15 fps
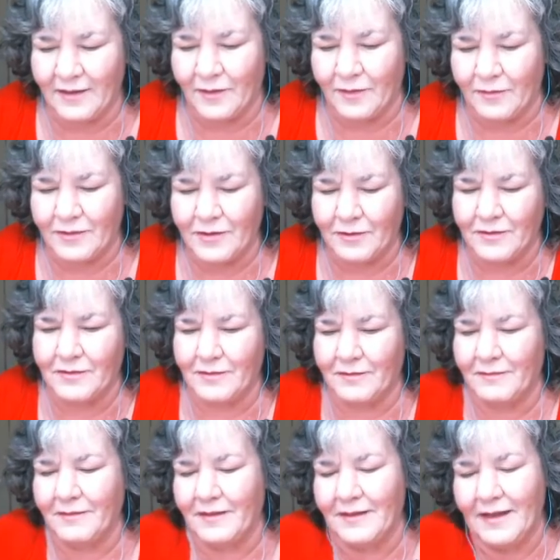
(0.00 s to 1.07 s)
don't. So
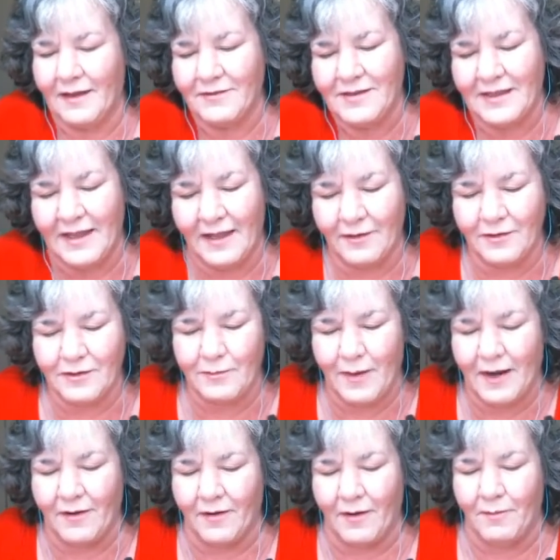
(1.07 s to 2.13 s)
now see, that looks
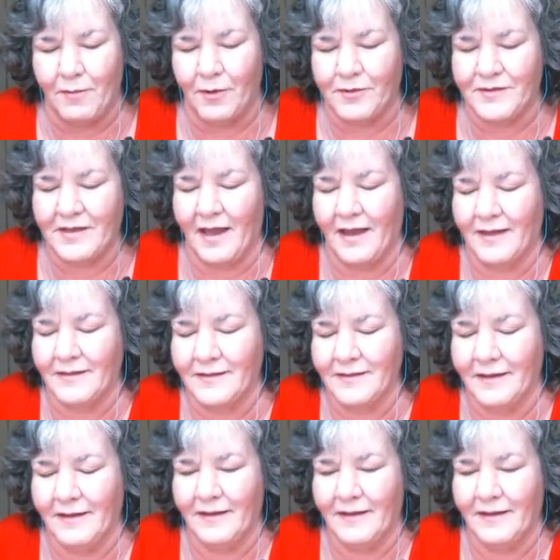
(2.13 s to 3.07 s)
better on both sides.